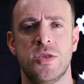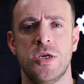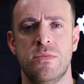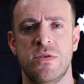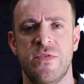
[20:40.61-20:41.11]
in
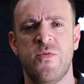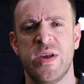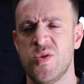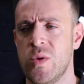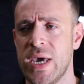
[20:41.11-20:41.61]
terms of if
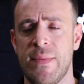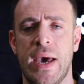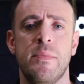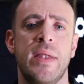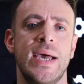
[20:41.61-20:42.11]
we're talking
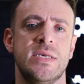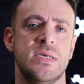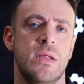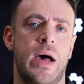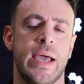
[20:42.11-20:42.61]
about
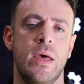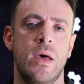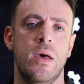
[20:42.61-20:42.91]
places like